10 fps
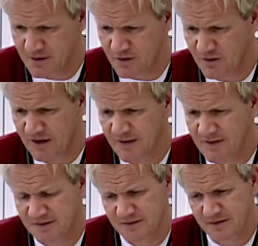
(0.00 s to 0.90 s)
You can hear
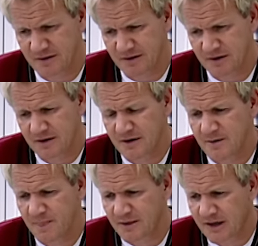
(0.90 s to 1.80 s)
this
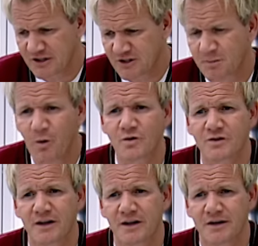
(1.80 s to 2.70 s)
kitchen
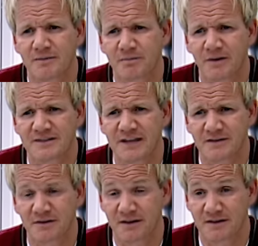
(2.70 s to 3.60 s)
porter, by the sound
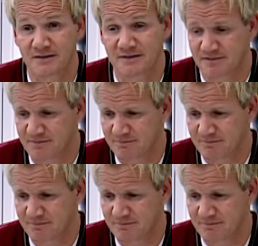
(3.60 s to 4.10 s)
of things,